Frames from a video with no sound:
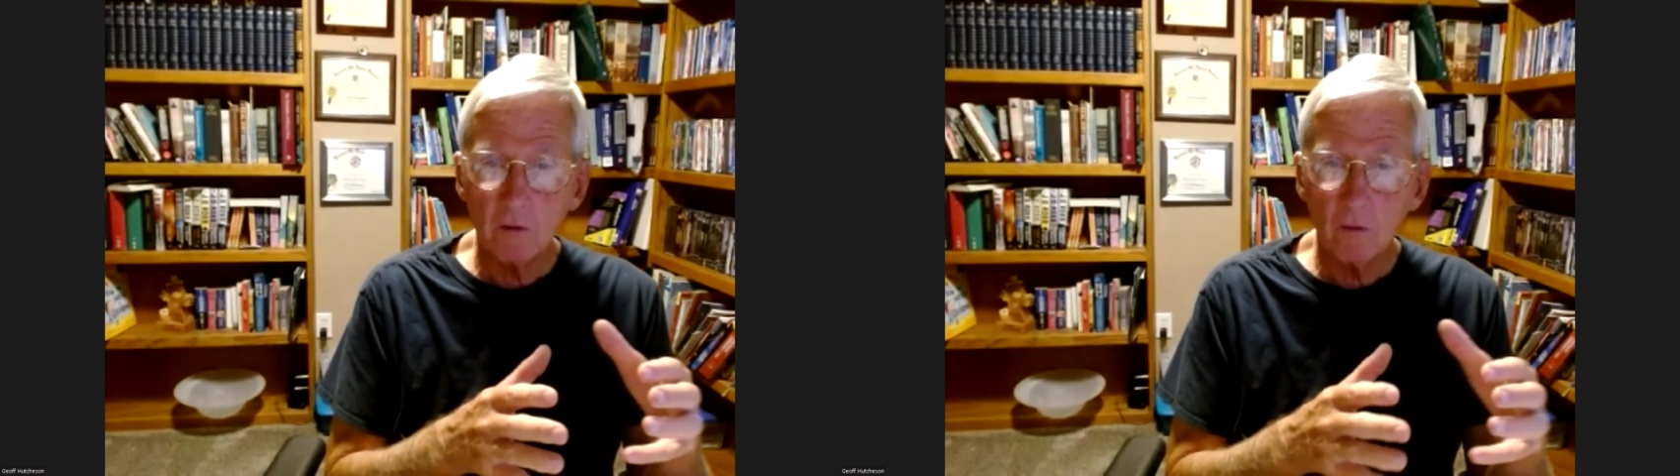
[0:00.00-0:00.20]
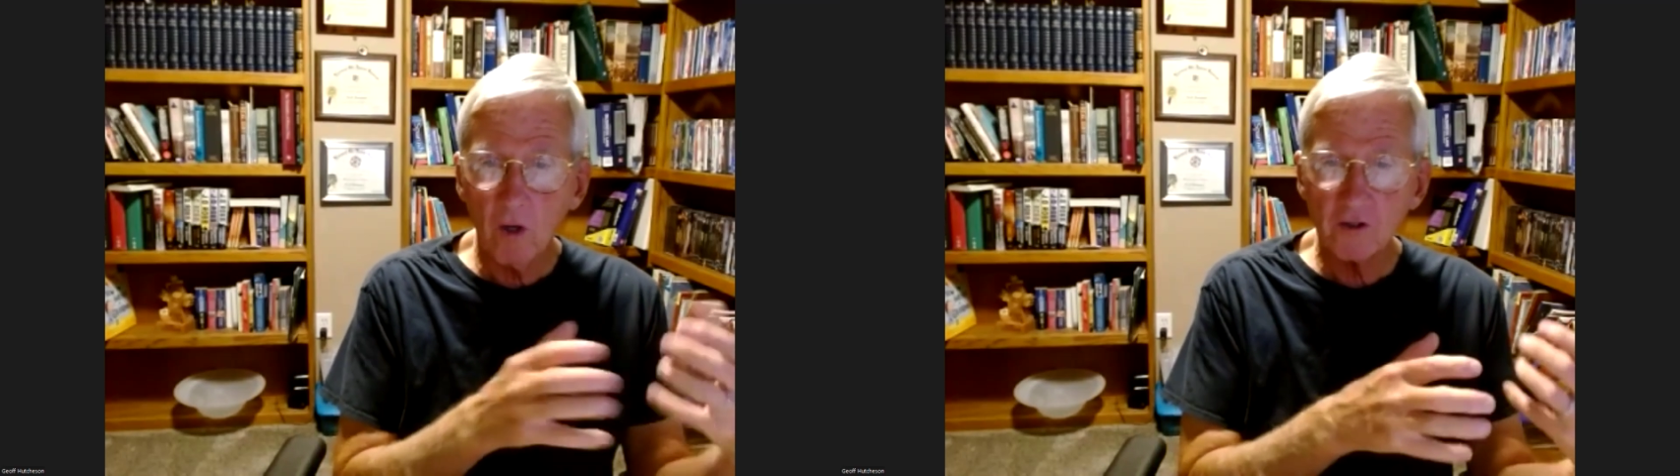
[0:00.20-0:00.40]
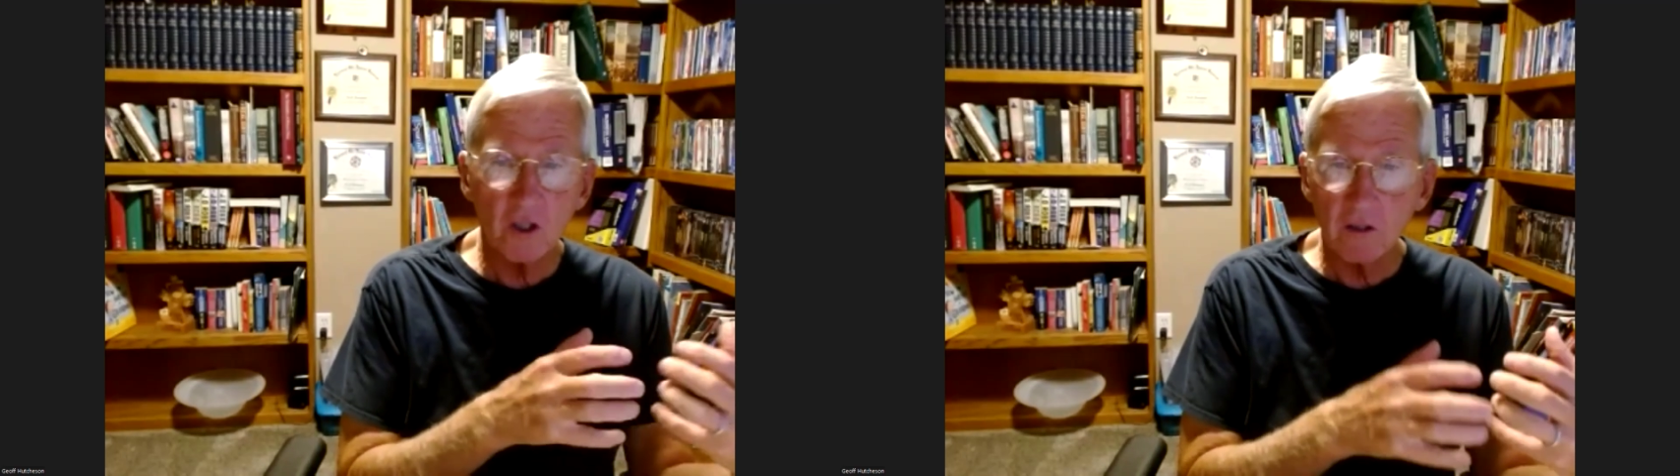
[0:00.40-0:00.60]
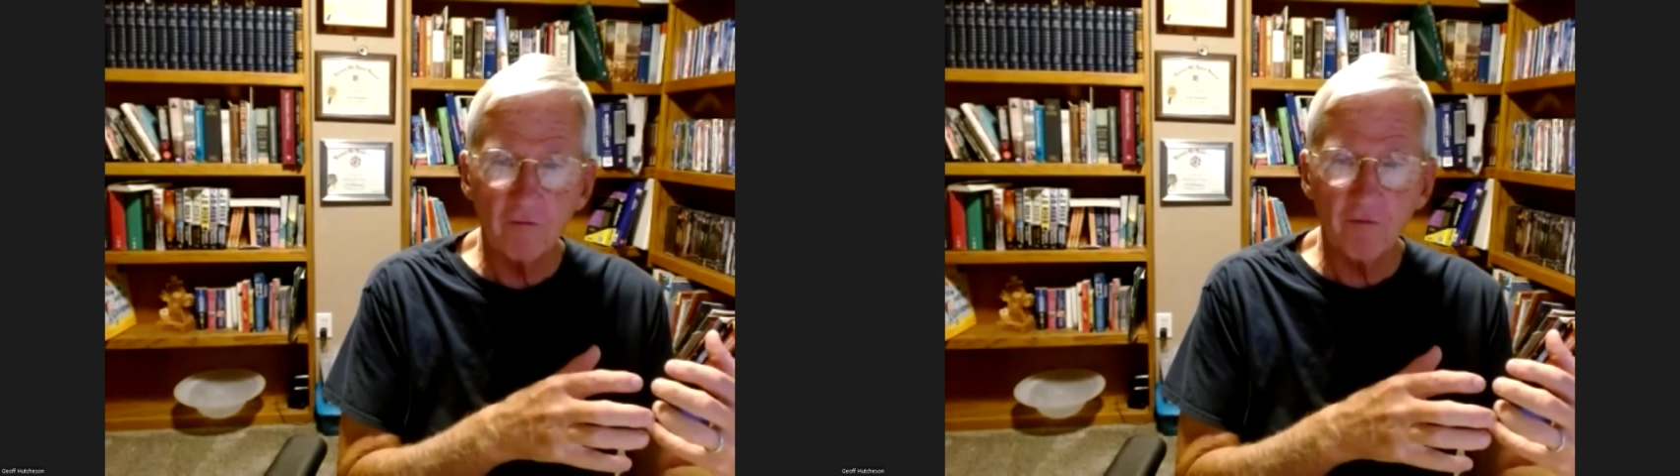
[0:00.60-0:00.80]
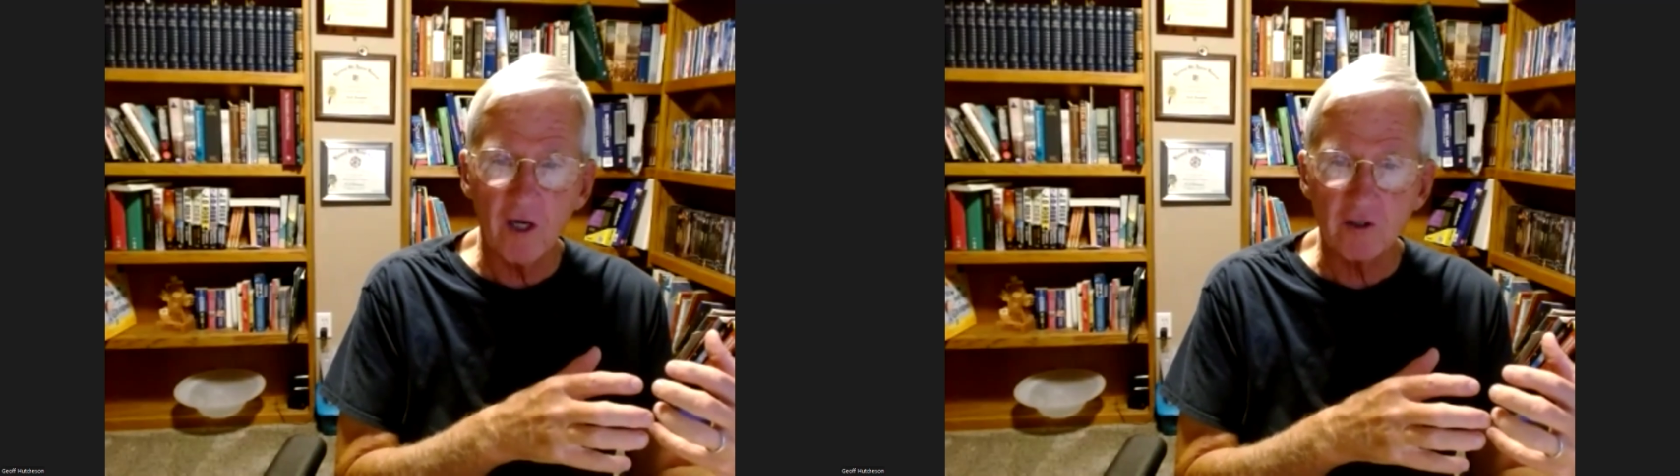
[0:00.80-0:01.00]
watching
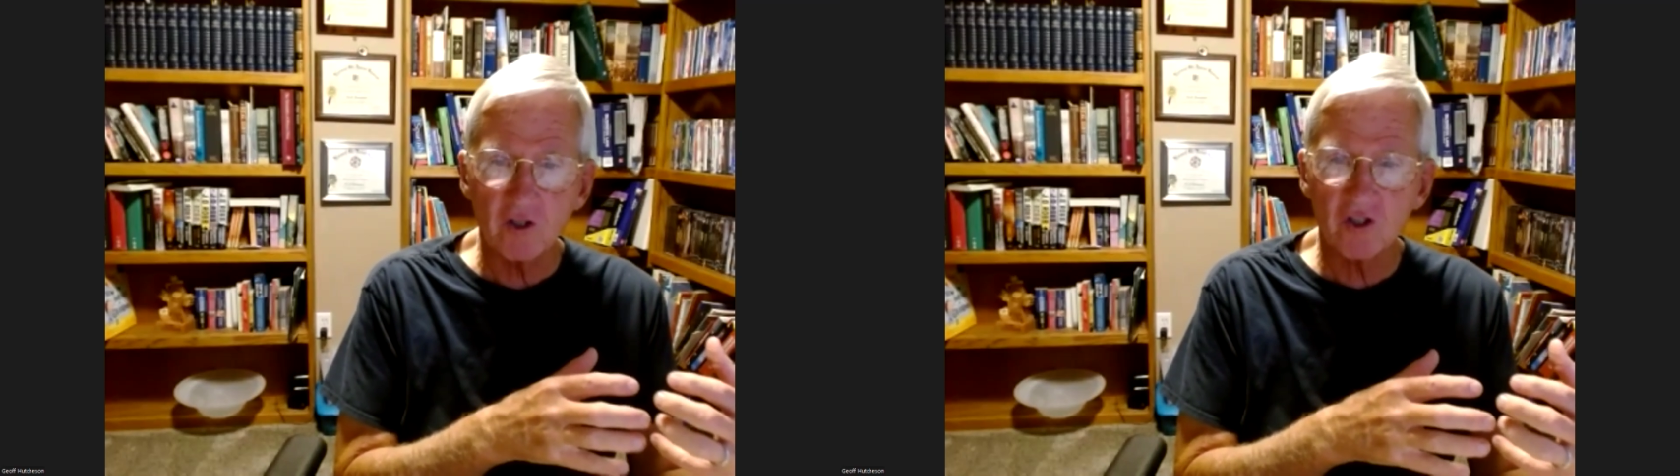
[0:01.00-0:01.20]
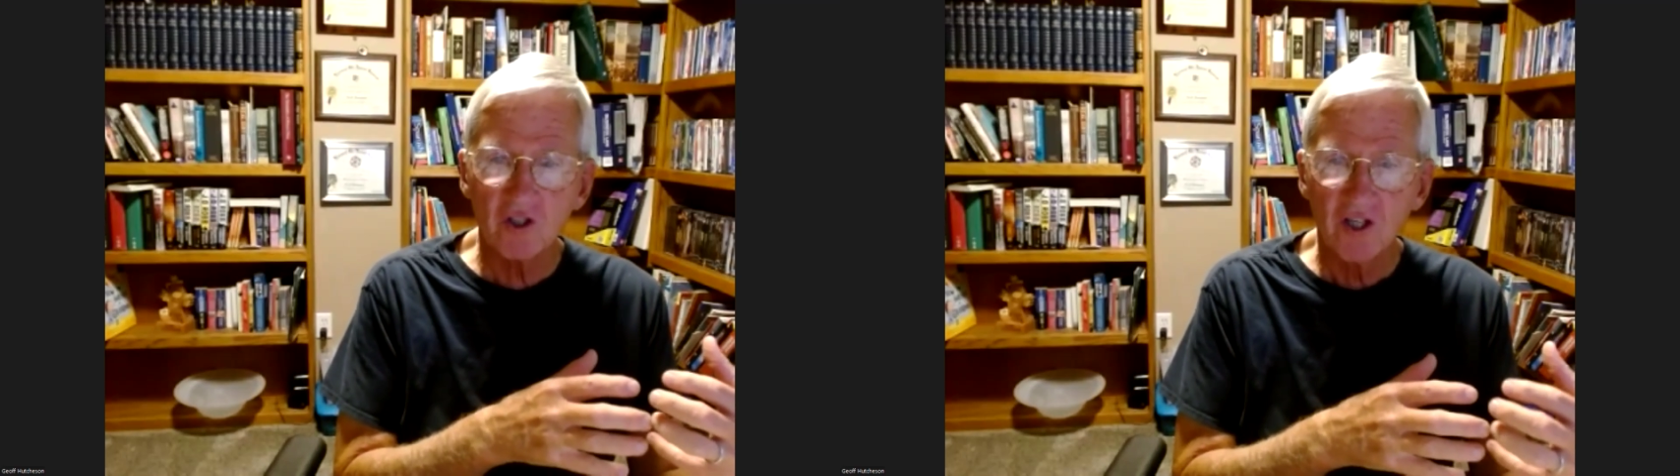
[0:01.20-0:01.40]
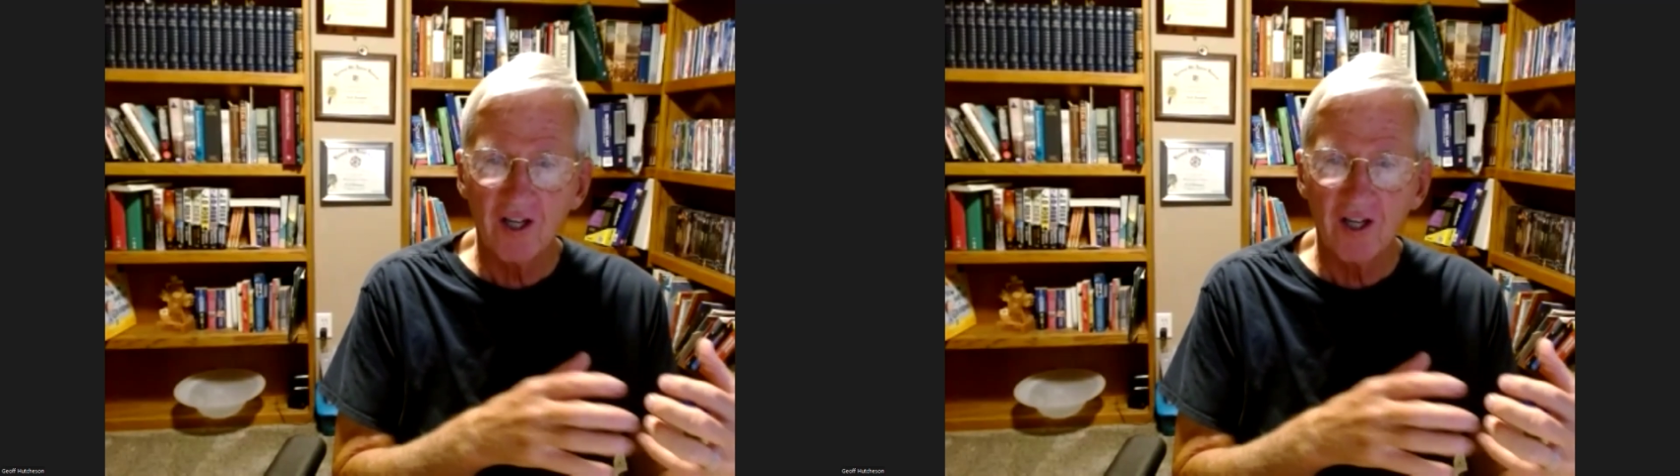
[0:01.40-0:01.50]
the French